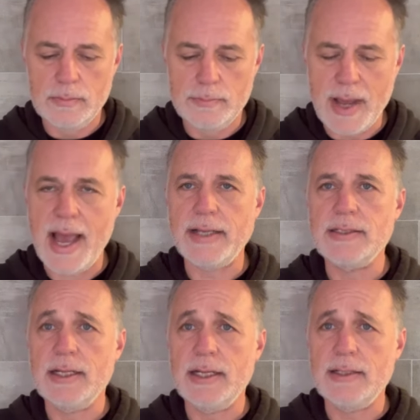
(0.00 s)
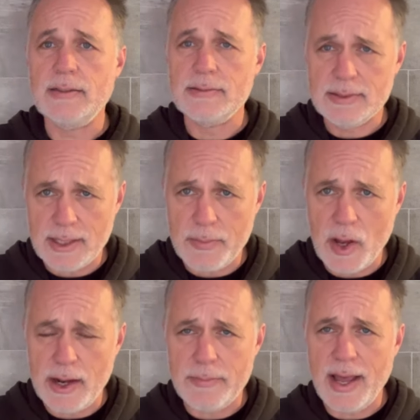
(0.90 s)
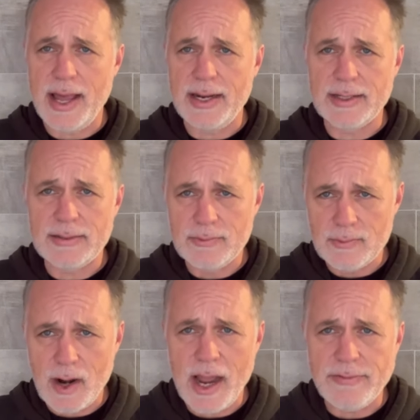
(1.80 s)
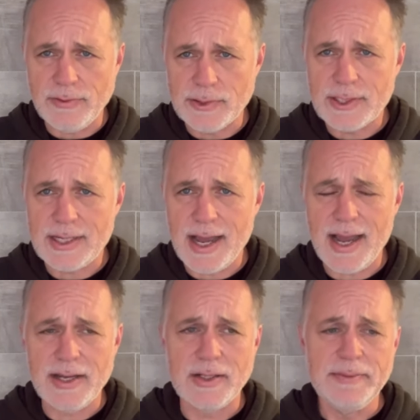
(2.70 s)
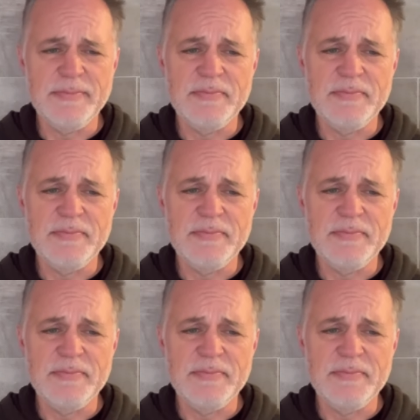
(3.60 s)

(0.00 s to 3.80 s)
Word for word: magazine, semi-automatic, rifle style.